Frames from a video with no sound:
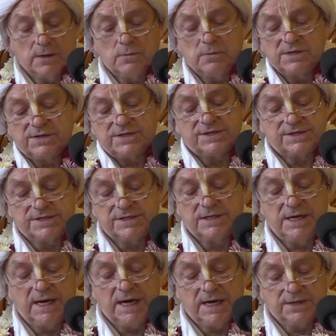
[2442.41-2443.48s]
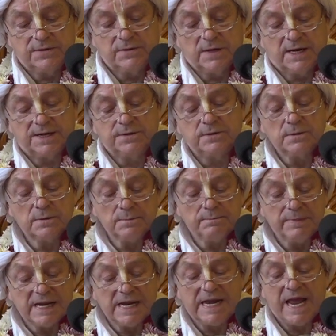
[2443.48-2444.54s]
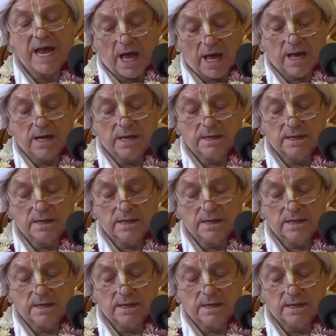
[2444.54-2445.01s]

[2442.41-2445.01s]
which is near to Ketu Bilya